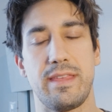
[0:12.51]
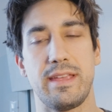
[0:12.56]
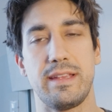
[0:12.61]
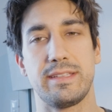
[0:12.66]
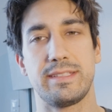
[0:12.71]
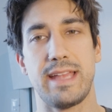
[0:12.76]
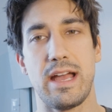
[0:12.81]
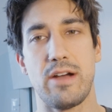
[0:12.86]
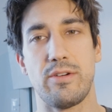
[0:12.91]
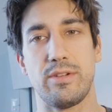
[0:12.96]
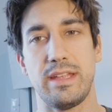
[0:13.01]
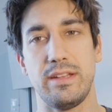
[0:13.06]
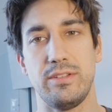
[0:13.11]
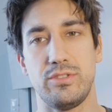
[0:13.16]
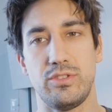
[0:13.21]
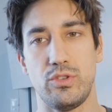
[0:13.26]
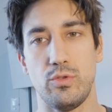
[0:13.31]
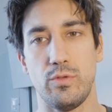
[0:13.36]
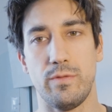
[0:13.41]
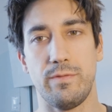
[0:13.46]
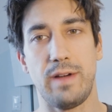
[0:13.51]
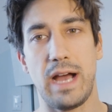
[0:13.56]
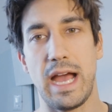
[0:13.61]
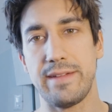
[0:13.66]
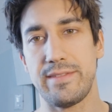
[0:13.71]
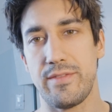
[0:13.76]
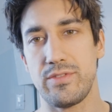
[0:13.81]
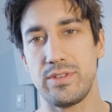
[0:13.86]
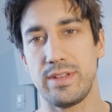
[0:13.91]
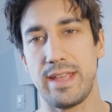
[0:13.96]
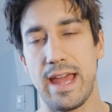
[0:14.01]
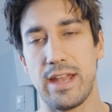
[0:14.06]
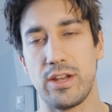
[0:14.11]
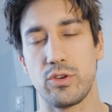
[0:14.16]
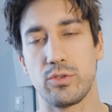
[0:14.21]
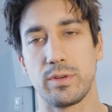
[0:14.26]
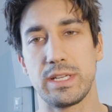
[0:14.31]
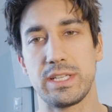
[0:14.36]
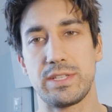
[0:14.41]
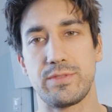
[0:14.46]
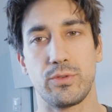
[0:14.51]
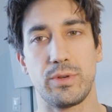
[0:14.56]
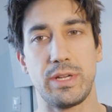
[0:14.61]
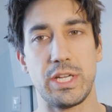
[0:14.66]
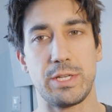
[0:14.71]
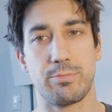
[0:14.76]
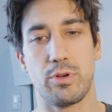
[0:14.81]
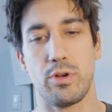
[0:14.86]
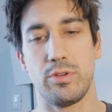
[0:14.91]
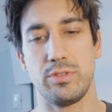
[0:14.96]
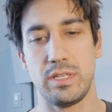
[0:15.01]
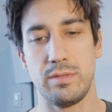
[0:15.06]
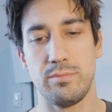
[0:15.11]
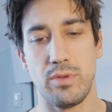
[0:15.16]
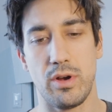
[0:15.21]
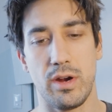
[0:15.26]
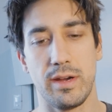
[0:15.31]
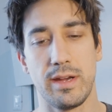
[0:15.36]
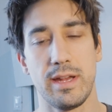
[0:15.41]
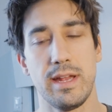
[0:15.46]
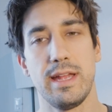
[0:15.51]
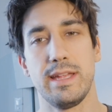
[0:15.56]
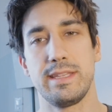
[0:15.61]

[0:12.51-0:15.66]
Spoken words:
things down into 5 different categories for each protein bar.